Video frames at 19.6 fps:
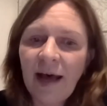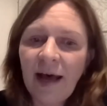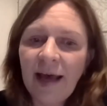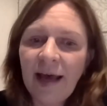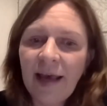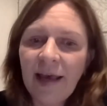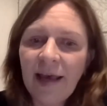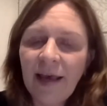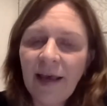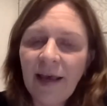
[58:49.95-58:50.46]

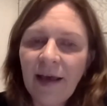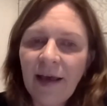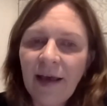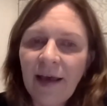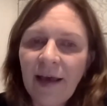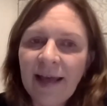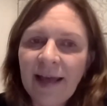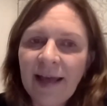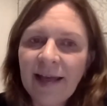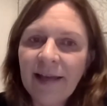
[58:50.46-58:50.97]
I, I
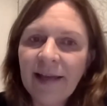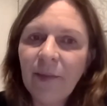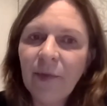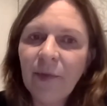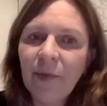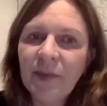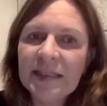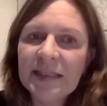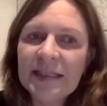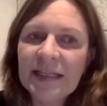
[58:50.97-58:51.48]
had in the
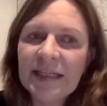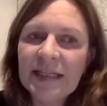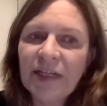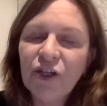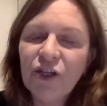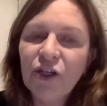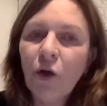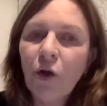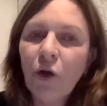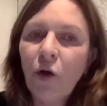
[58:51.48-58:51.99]

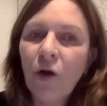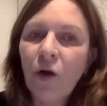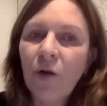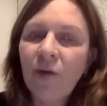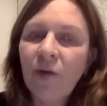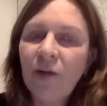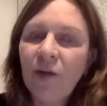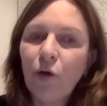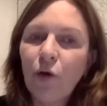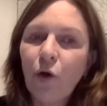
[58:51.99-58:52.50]
presentation or
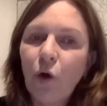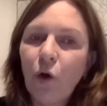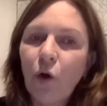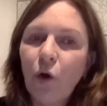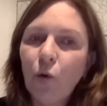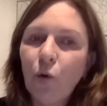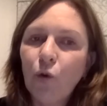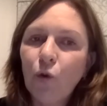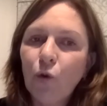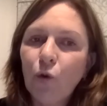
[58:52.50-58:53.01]
when you
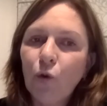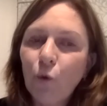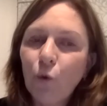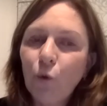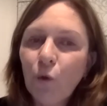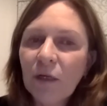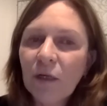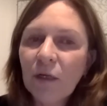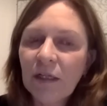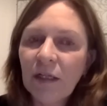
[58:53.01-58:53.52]
go to
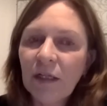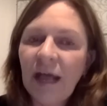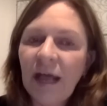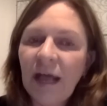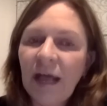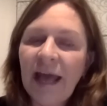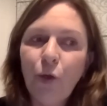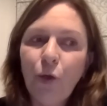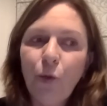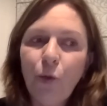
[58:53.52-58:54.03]
Google
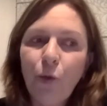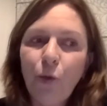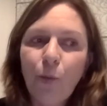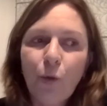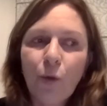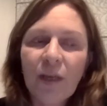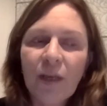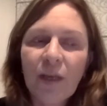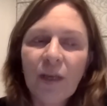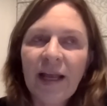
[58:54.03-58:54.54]
and you
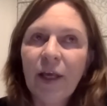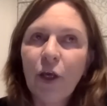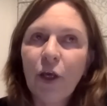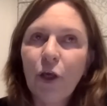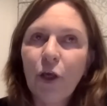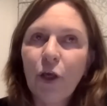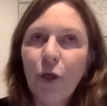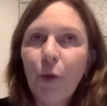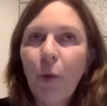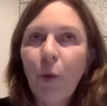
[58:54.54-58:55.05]
put like
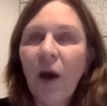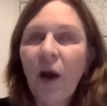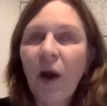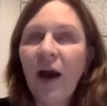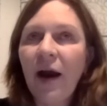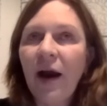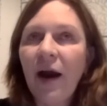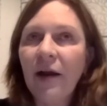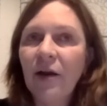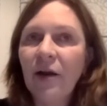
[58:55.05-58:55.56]

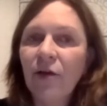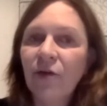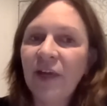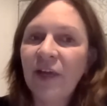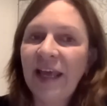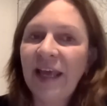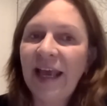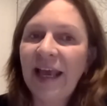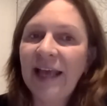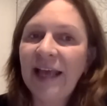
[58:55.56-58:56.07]
QR
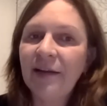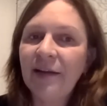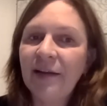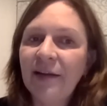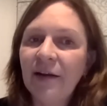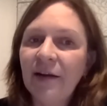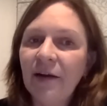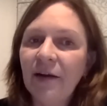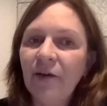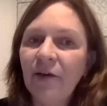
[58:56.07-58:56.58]

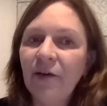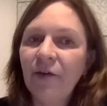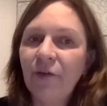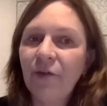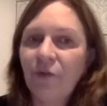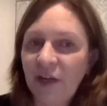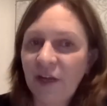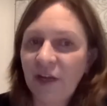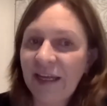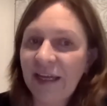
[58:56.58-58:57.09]
creator
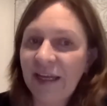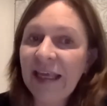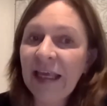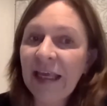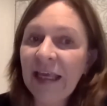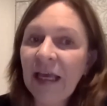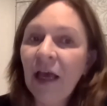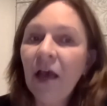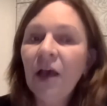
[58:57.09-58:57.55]
free.